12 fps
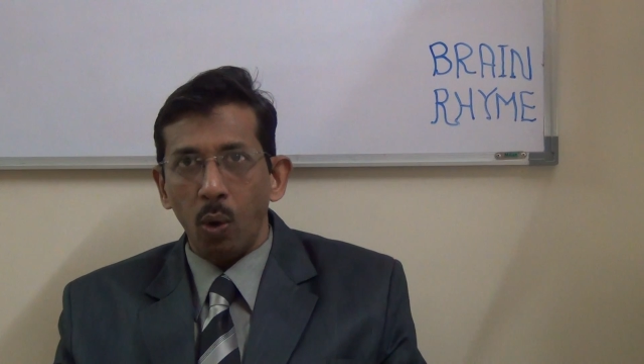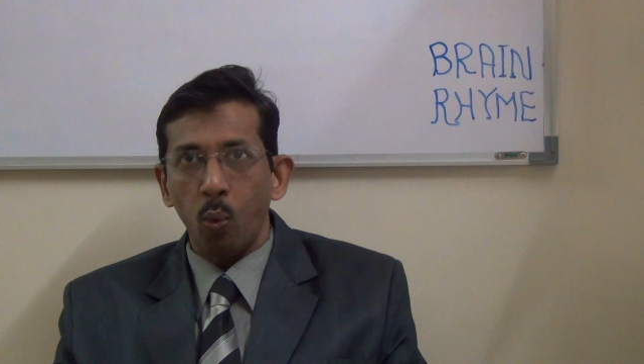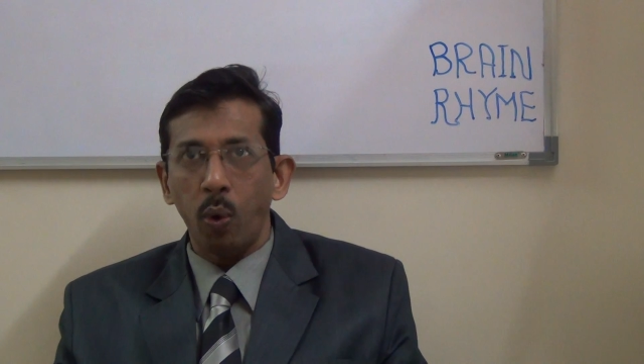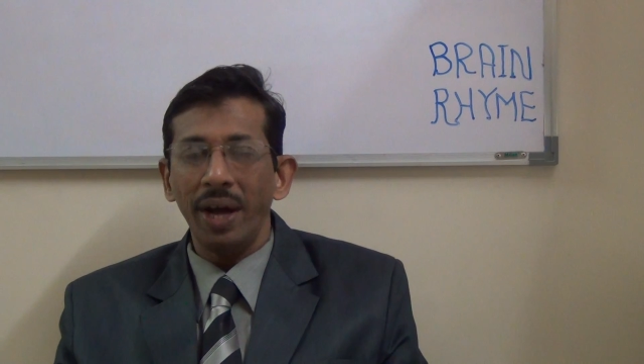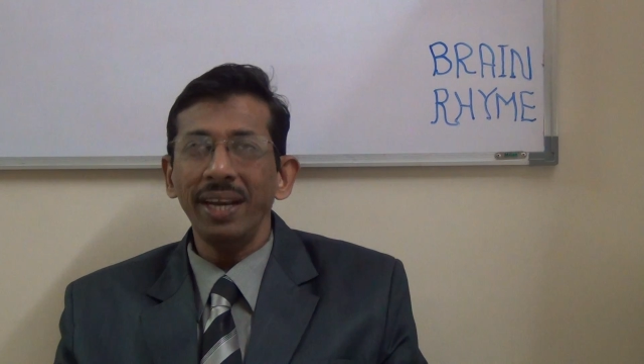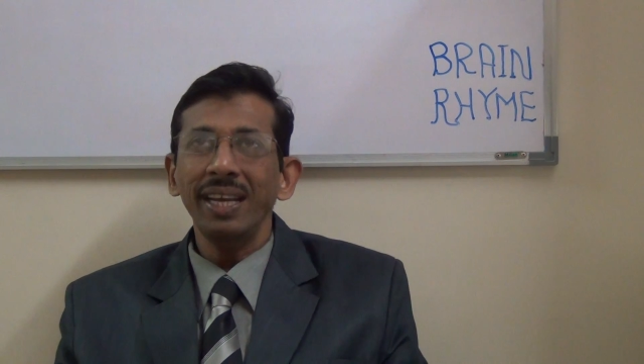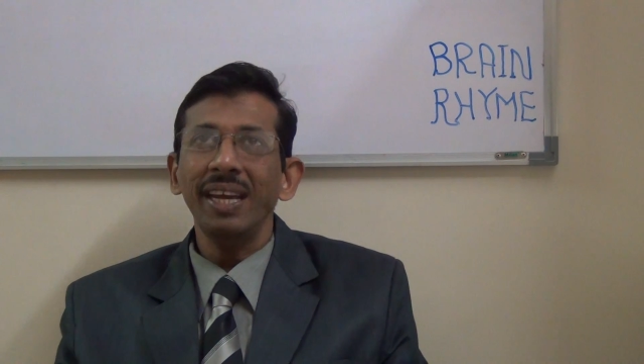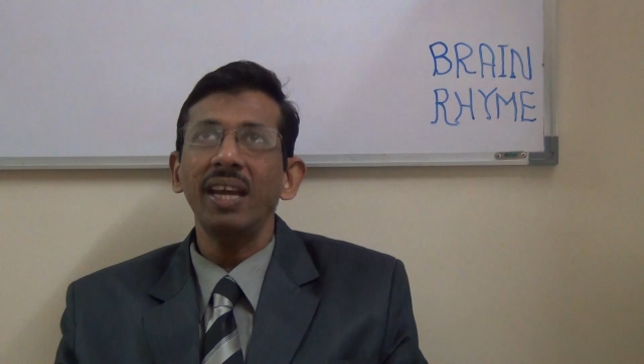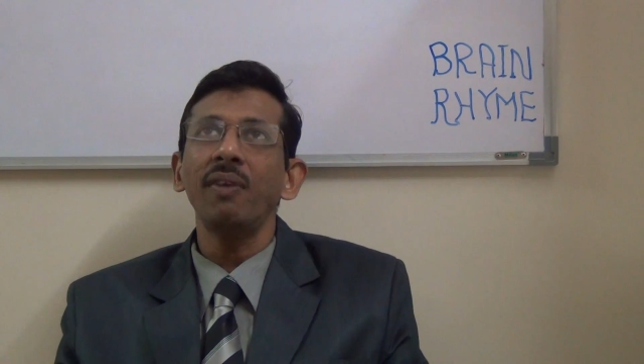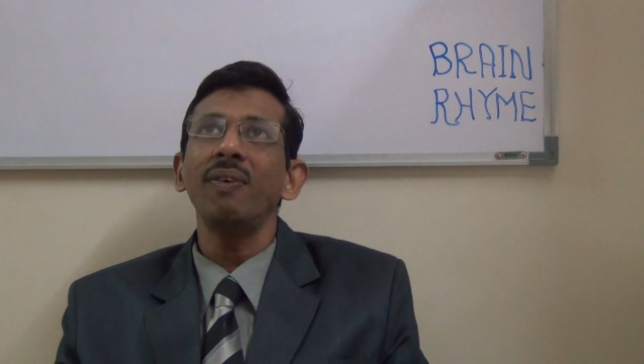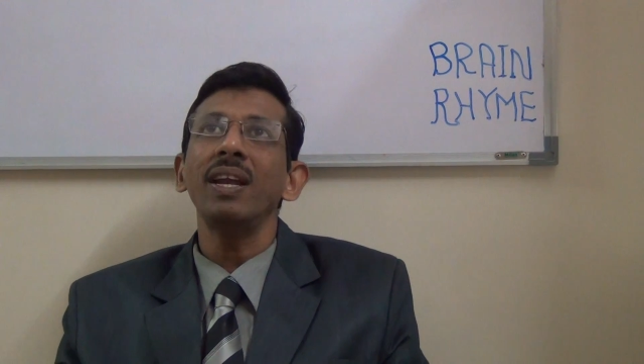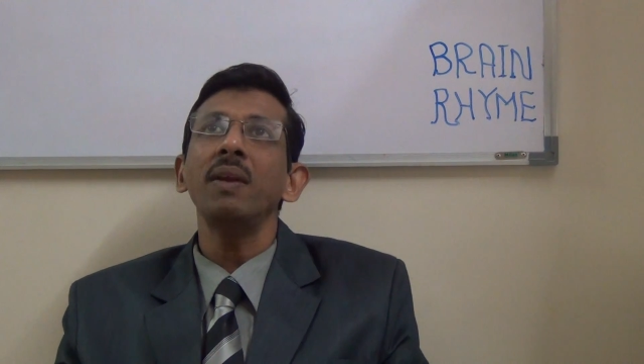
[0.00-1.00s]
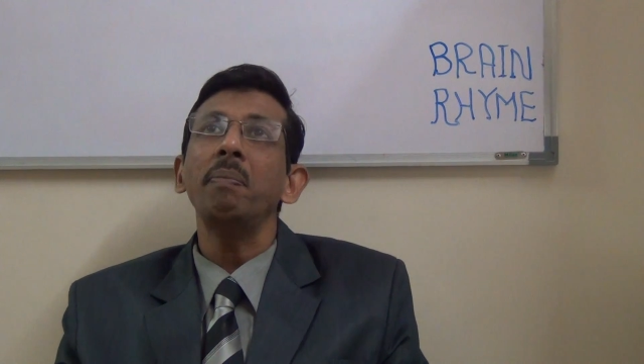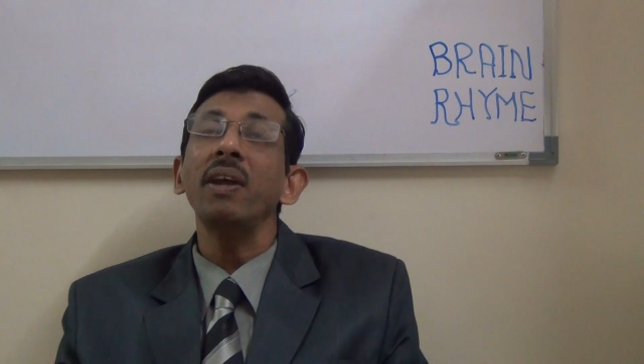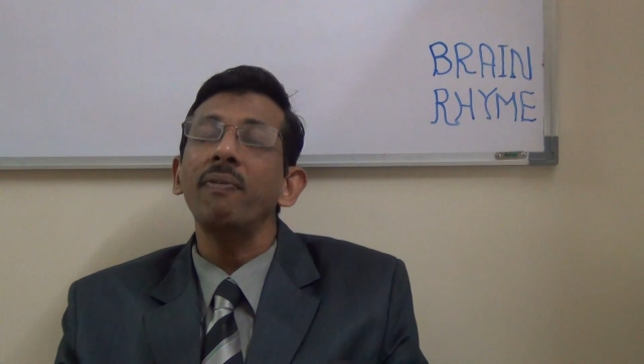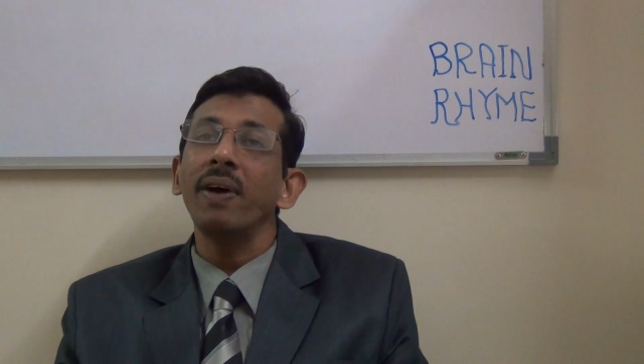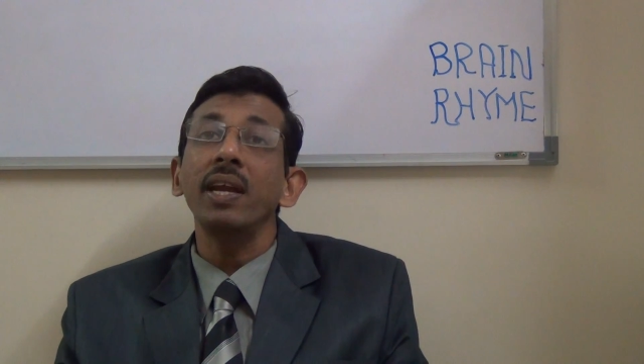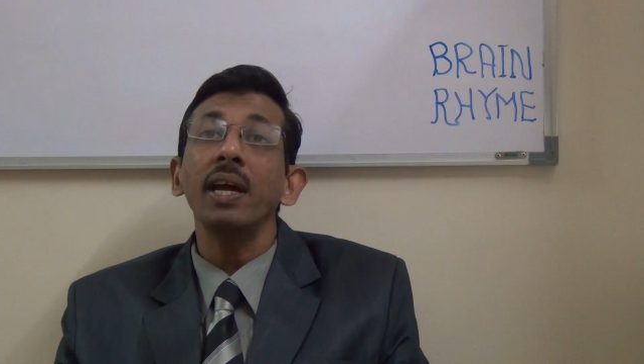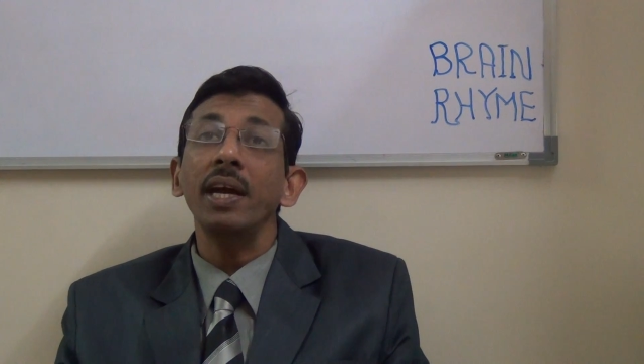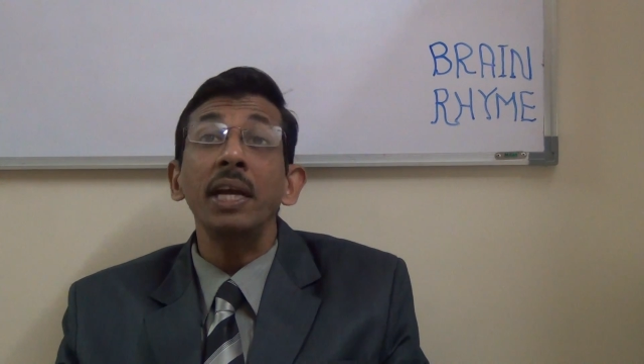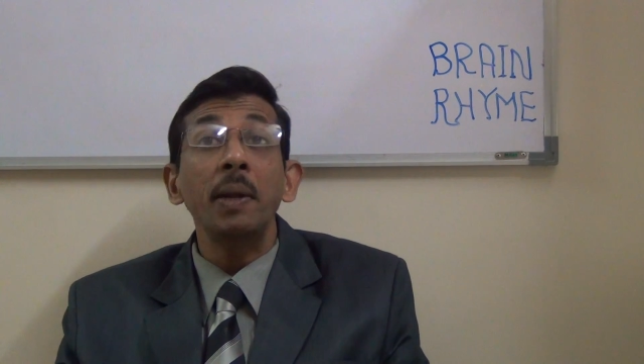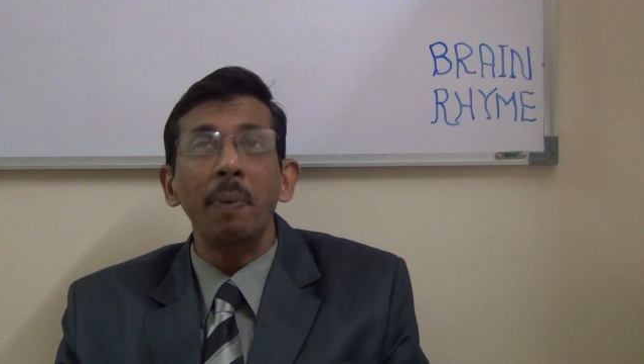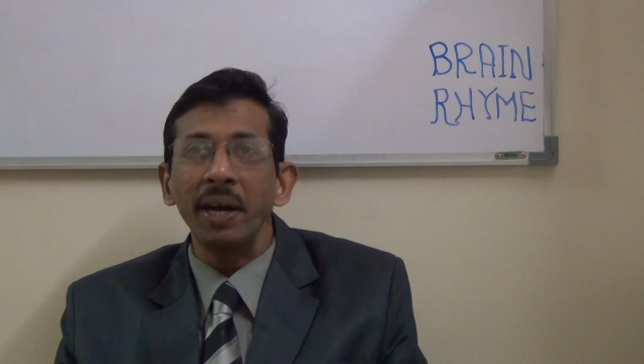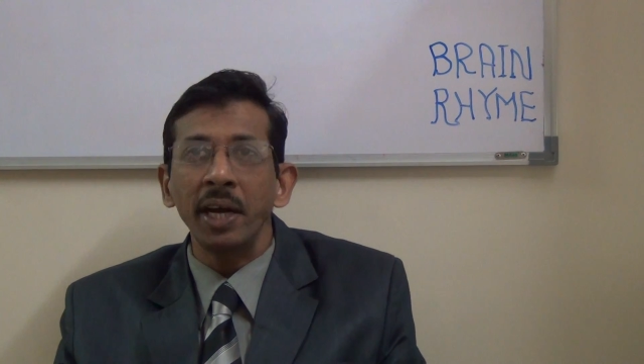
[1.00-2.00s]
One, he will be very
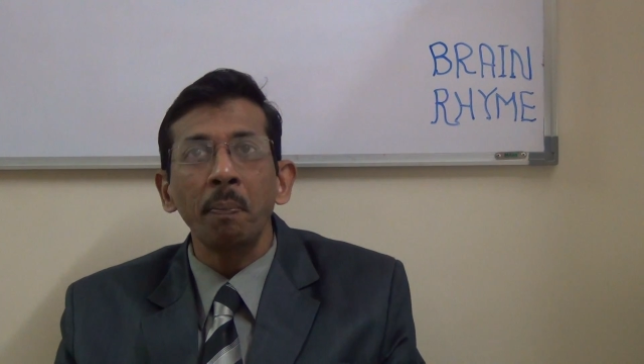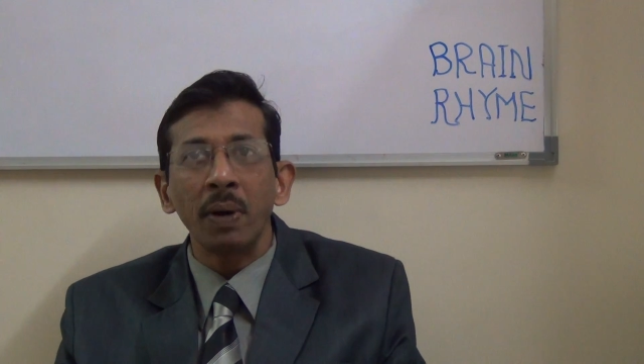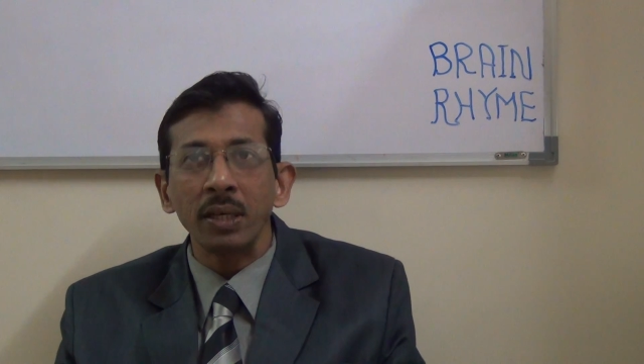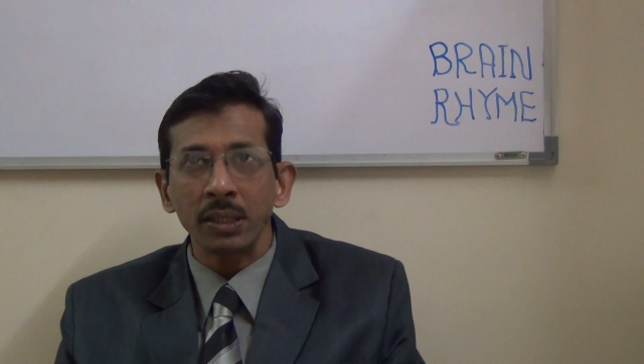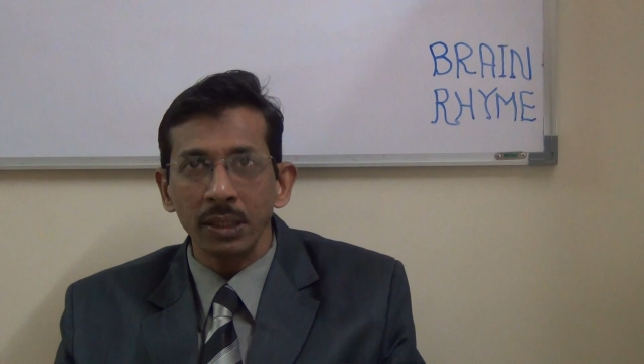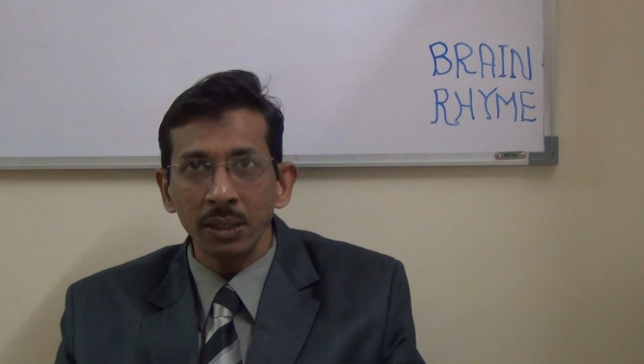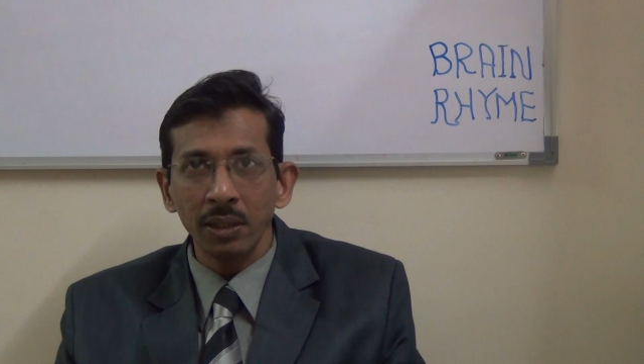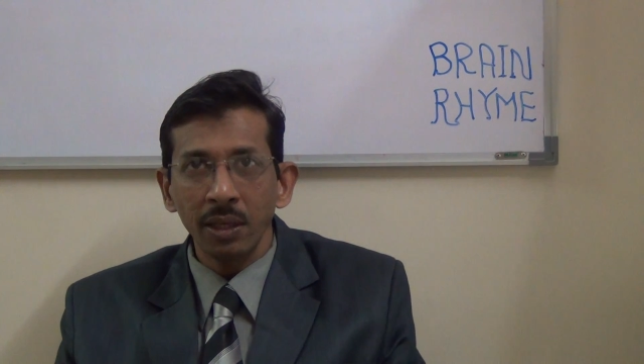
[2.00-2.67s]
independent person.